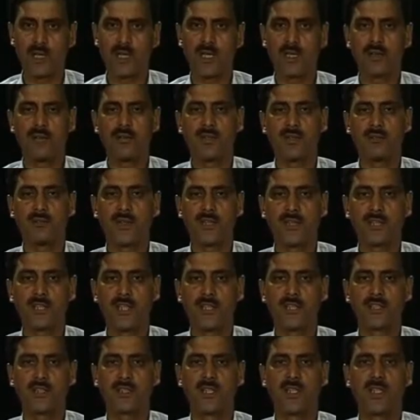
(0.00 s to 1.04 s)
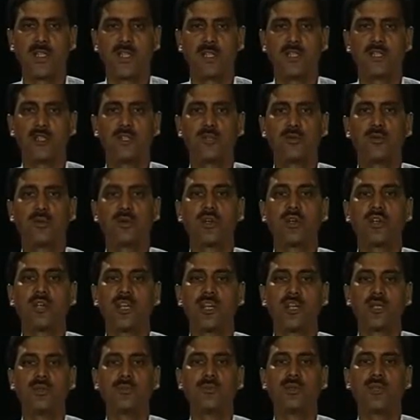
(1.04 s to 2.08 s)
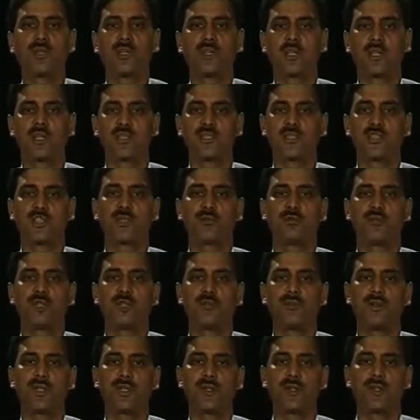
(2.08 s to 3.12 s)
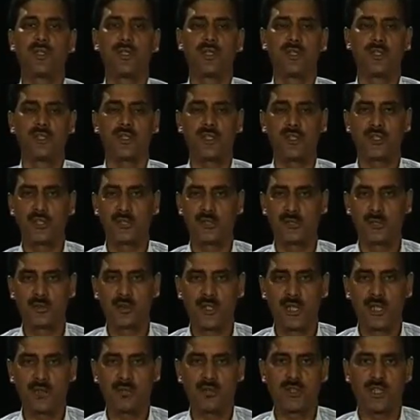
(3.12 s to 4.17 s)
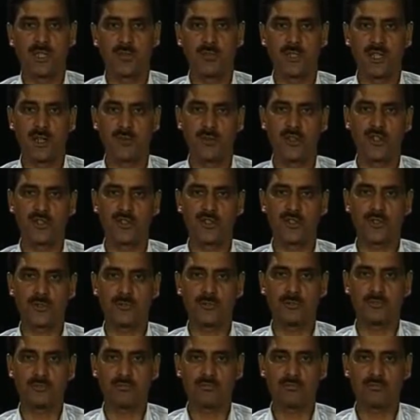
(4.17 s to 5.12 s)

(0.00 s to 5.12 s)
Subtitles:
and female sides. Therefore, random fertilization between these 2 types of gametes,